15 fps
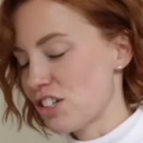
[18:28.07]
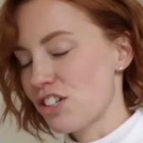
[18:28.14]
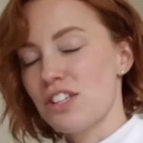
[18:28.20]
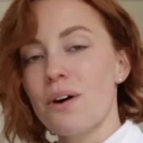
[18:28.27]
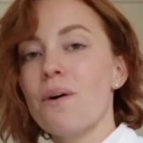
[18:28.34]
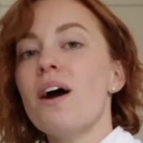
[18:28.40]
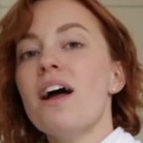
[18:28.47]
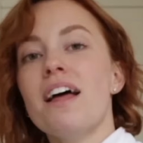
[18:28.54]

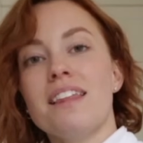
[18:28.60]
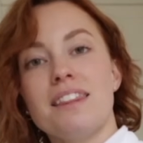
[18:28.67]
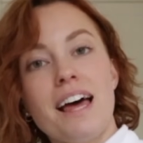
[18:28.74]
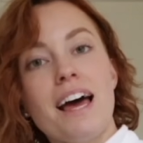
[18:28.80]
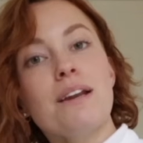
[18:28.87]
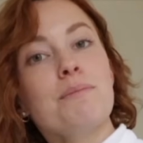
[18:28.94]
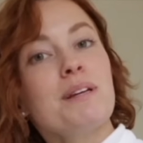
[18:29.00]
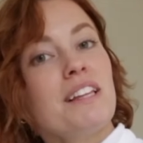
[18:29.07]
So
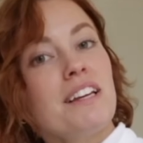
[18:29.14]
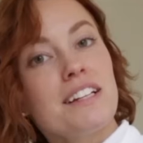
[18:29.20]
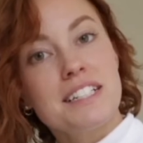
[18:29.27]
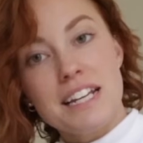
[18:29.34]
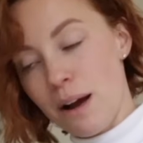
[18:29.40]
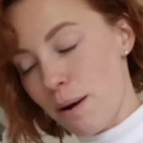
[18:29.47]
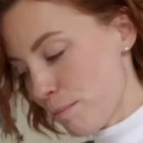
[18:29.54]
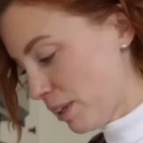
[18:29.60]
that'll be linked
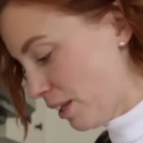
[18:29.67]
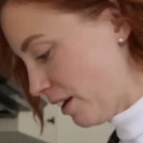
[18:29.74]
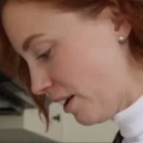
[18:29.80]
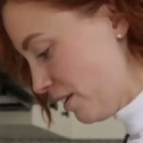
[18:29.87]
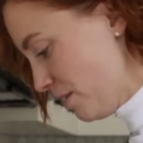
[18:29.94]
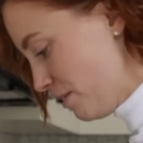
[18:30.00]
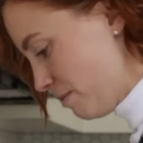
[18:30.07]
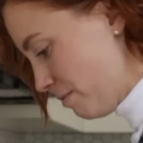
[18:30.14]
down
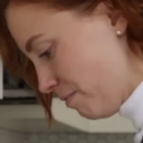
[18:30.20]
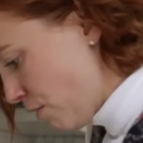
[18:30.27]
below.